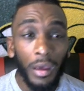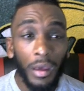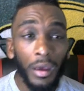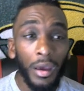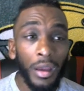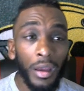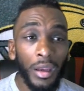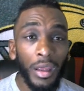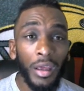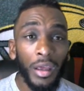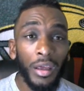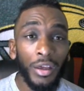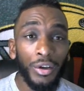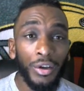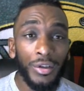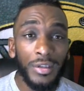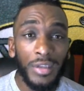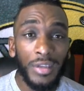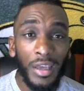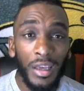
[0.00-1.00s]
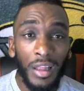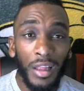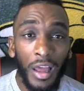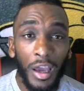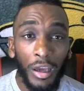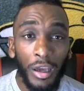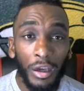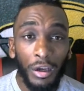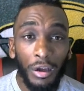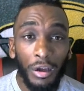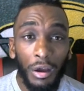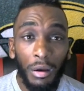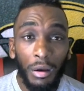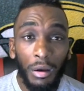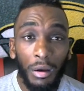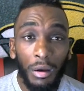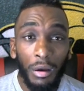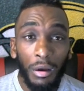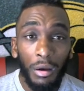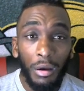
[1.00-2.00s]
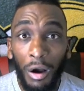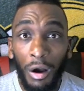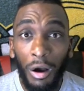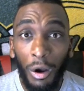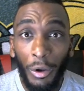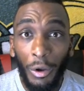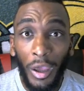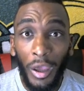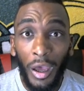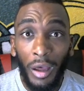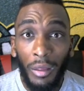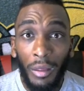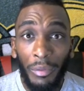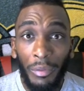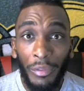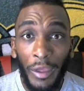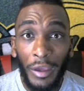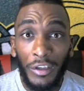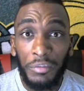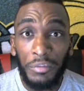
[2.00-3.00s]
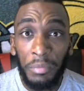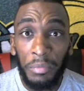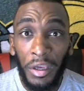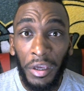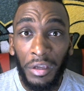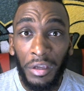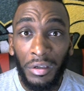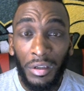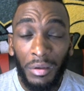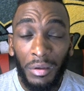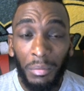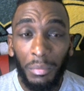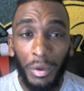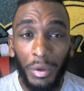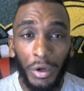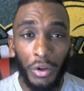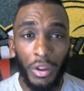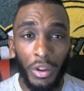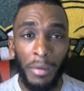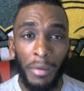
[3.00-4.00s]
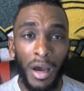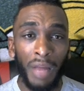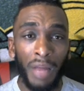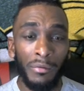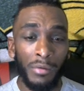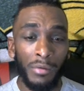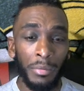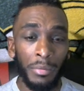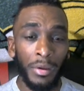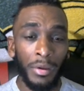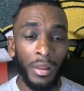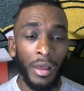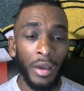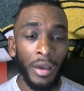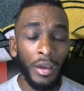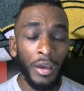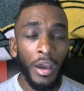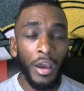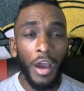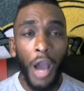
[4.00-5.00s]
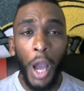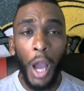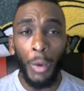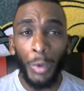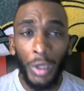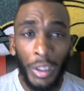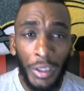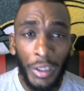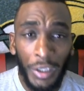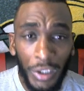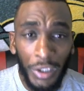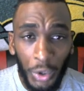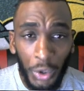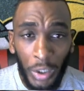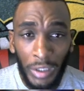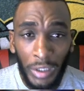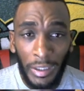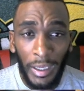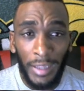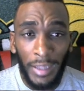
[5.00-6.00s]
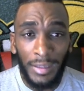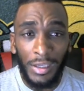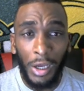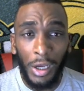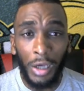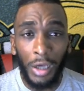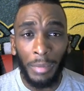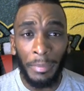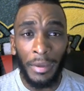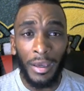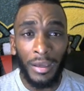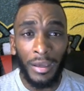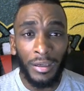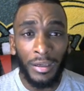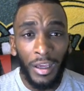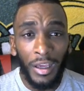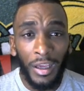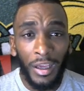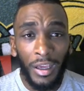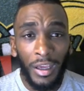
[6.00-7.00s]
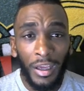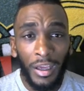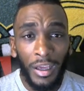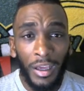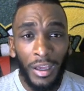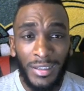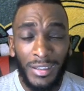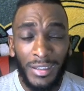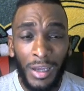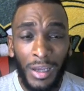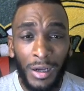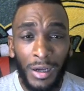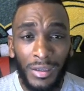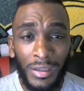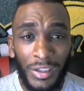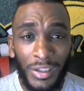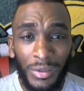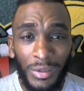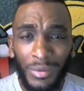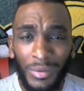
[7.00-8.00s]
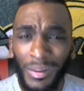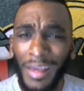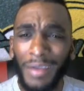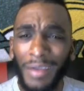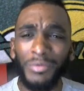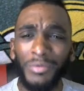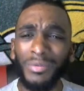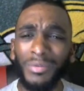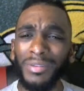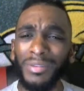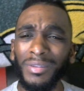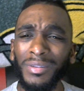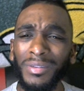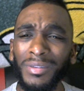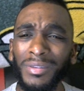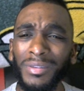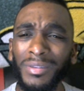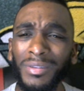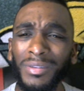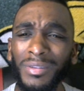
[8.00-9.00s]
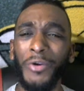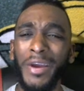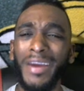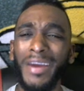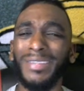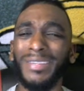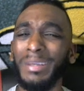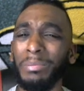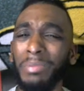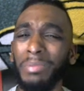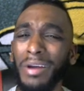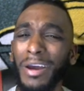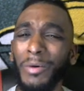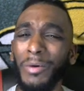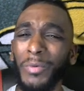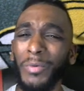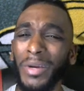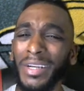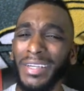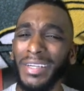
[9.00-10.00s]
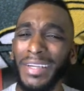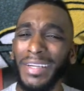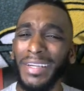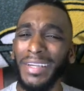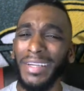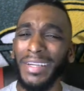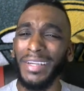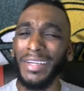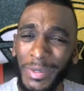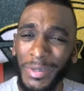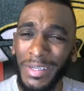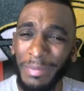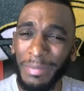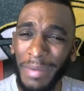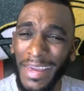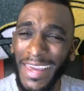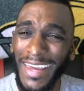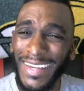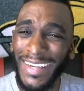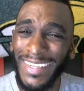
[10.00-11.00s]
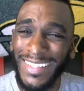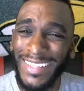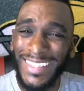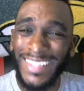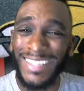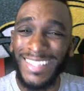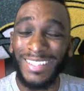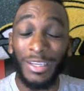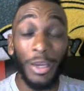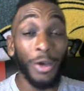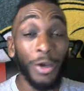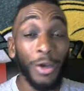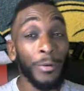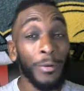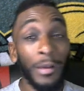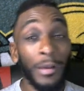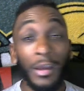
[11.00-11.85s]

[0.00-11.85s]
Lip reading: And then he'll say, like, oh yeah, thanks, man. But on the bottom it'd be like, I really enjoyed that talk, man. It was nice to talk to you. Like, it's so crazy, bro. What are they doing, man? This is, yo.